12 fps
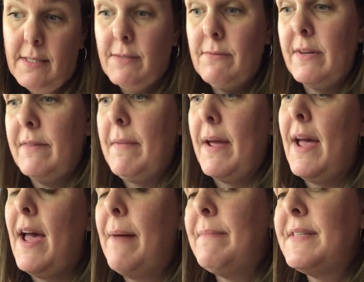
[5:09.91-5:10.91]
is one of my
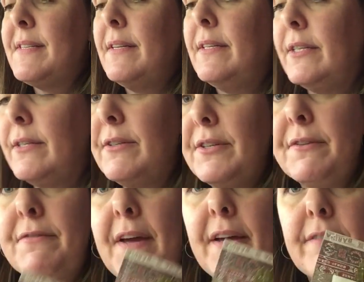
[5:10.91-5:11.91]
absolute
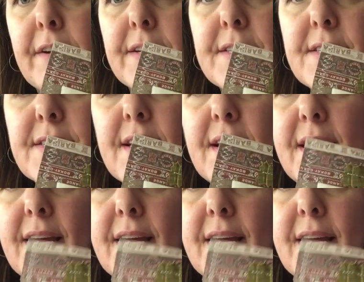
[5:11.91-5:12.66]
new favorites.